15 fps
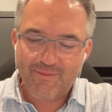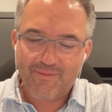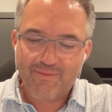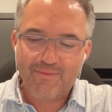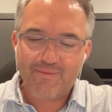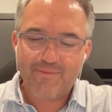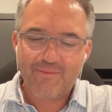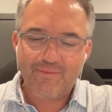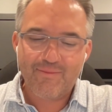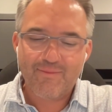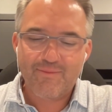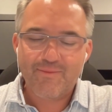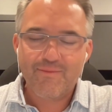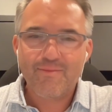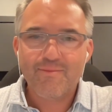
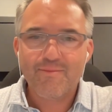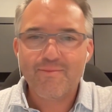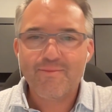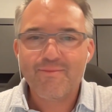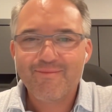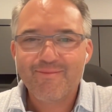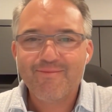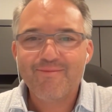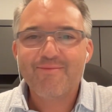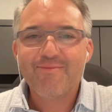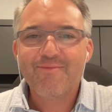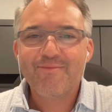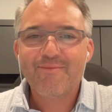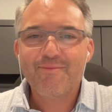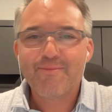
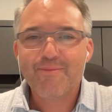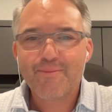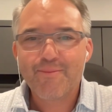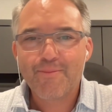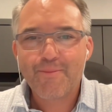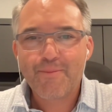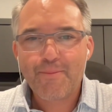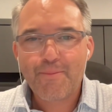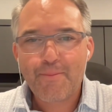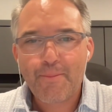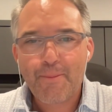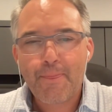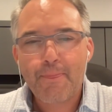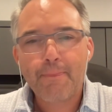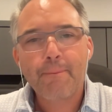
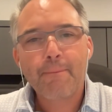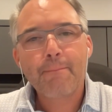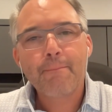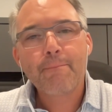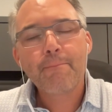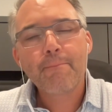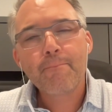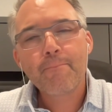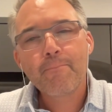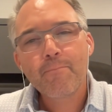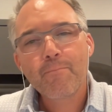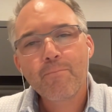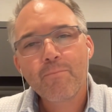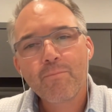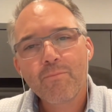
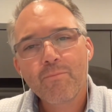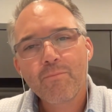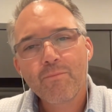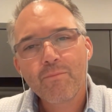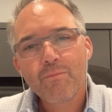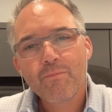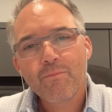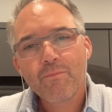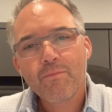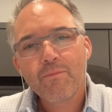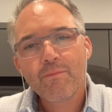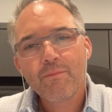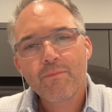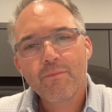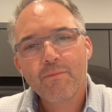
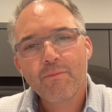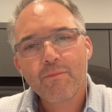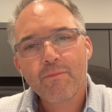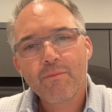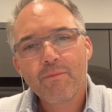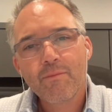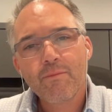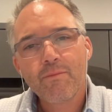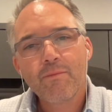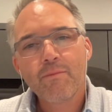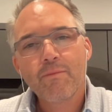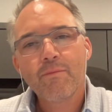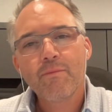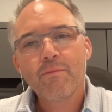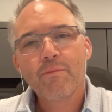
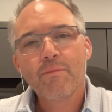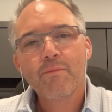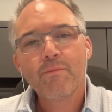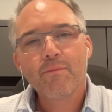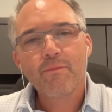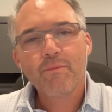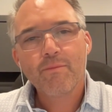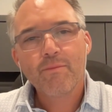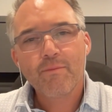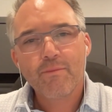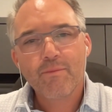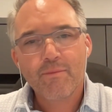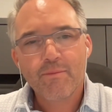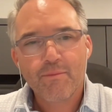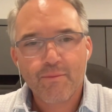
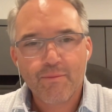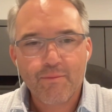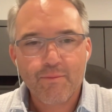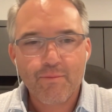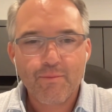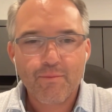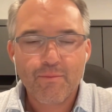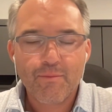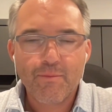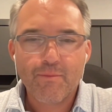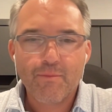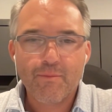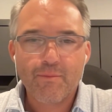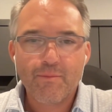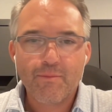(not speaking)